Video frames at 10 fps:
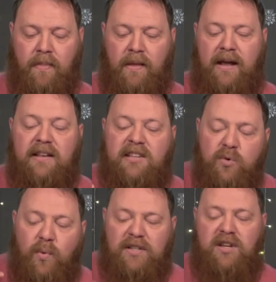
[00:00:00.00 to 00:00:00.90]
And this is
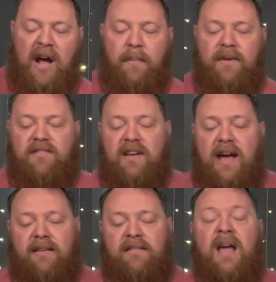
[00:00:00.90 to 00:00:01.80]
what Solomon
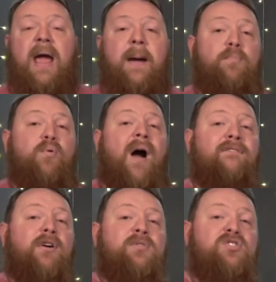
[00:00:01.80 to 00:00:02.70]
says in
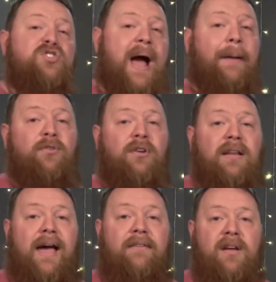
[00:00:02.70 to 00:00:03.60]
Proverbs chapter
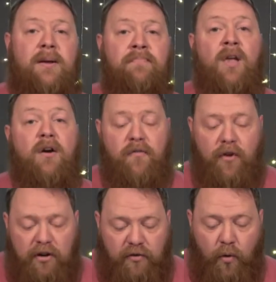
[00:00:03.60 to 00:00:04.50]
11,
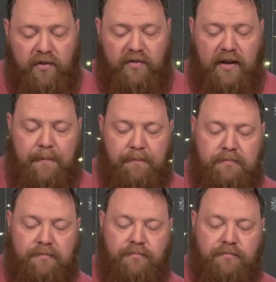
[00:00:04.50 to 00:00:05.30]
verse 14.